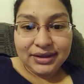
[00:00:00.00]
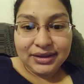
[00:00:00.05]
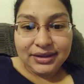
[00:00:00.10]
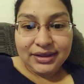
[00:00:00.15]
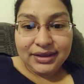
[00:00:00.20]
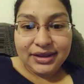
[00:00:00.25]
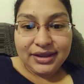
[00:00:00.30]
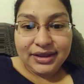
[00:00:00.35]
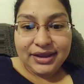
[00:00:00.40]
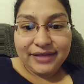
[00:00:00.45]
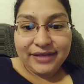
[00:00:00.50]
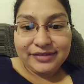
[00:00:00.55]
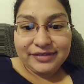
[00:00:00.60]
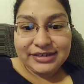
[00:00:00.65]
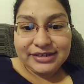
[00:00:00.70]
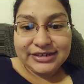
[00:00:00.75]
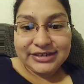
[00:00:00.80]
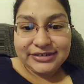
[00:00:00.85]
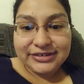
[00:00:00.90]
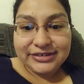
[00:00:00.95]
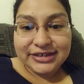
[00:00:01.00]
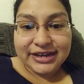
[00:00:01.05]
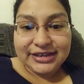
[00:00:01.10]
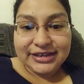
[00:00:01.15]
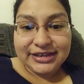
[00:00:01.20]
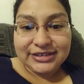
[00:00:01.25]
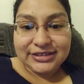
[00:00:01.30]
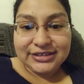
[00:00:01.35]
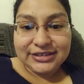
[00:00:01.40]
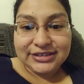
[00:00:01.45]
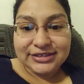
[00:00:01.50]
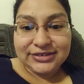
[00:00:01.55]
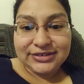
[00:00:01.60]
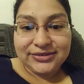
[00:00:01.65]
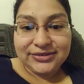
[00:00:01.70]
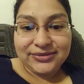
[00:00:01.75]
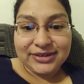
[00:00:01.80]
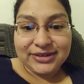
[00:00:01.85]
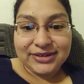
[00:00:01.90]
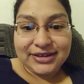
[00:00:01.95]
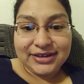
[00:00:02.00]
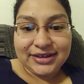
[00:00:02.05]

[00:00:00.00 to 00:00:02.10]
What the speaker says: Gonna have to tell Tiny so one